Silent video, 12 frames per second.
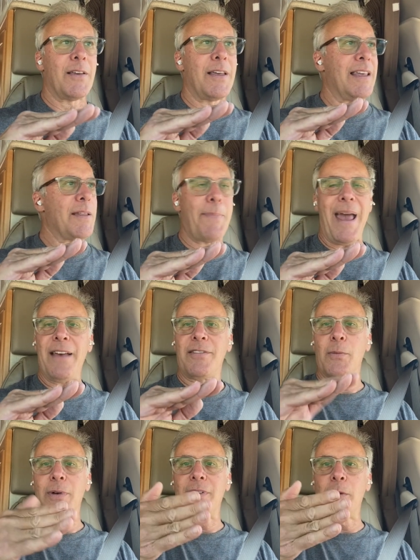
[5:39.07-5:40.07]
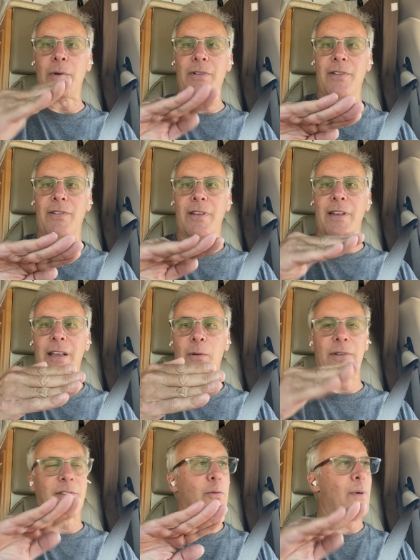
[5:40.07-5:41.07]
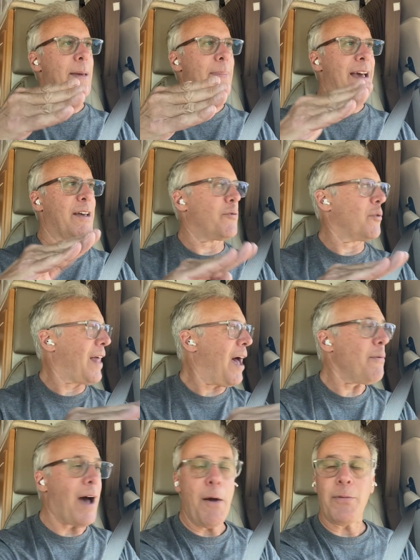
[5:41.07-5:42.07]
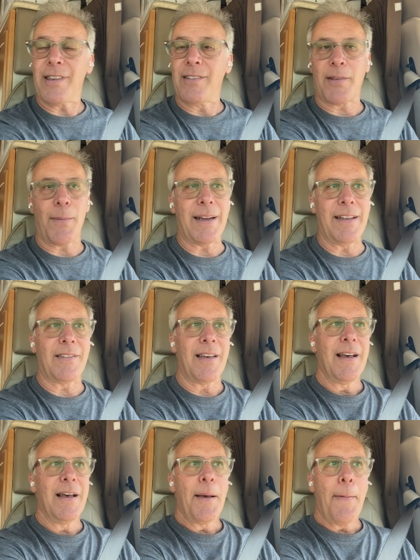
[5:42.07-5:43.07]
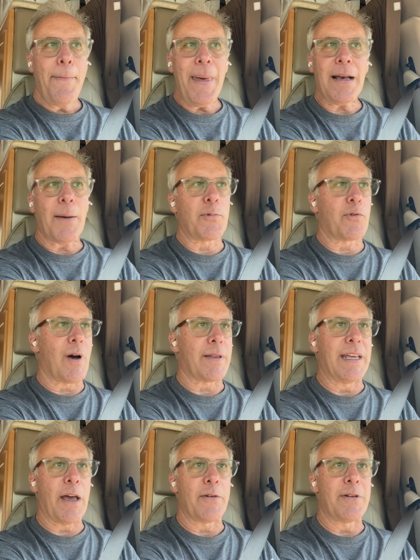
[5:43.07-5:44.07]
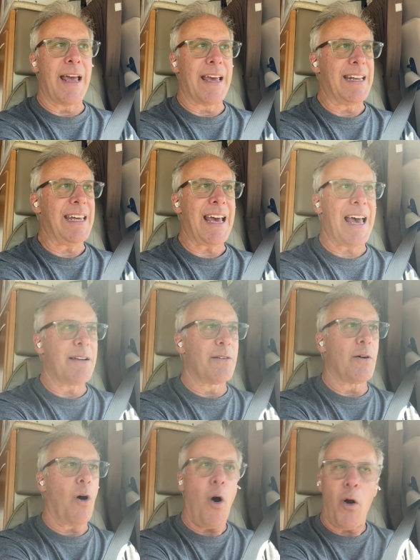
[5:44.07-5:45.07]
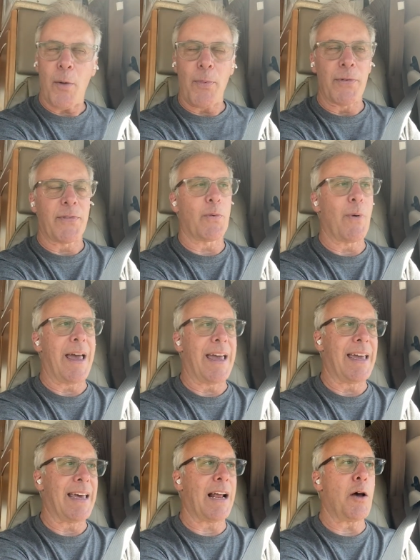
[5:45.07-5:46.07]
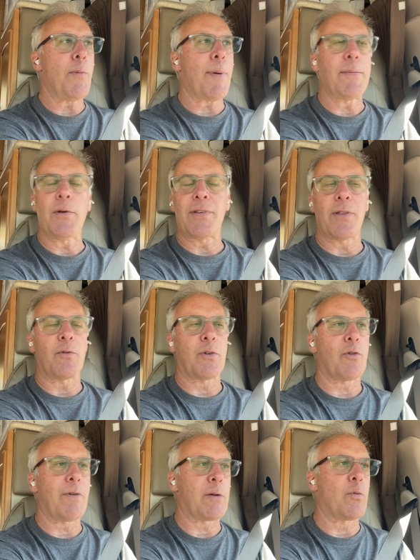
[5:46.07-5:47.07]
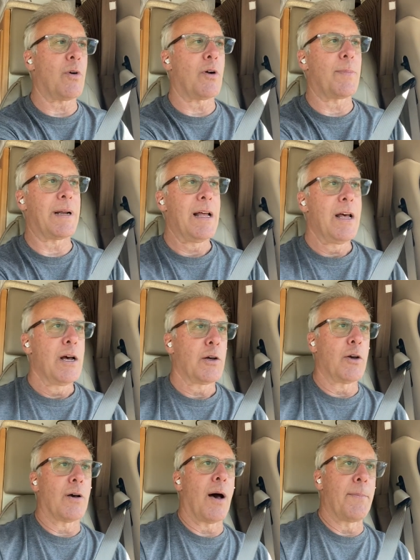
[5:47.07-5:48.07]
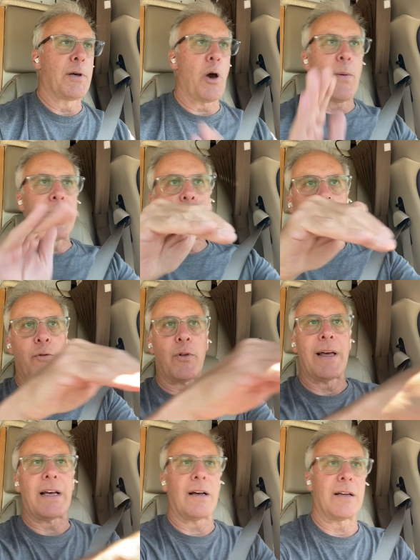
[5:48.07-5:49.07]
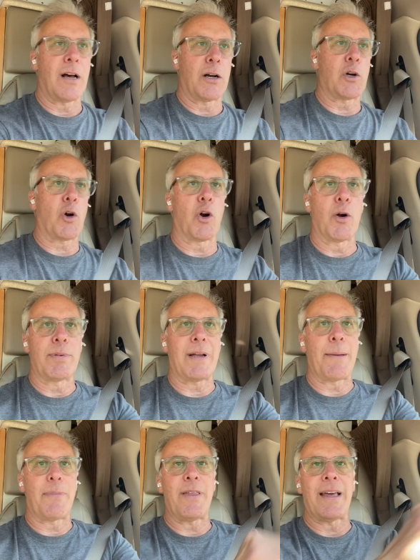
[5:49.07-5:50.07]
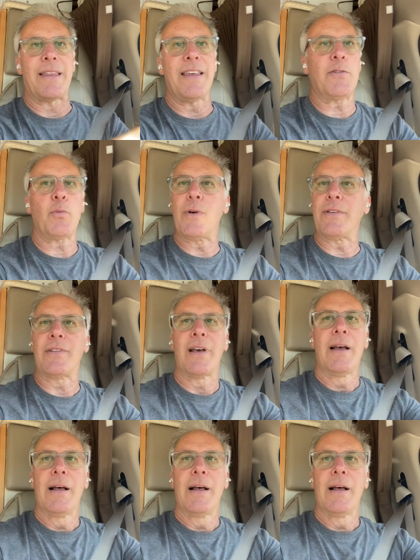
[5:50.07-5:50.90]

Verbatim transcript: in the past it would, it would just, it would sway back and forth. I, I was in somebody's pickup truck the other day and he had horrible sway, and I hope I'm using the correct word, but um, going over like a, a curb type thing. This was,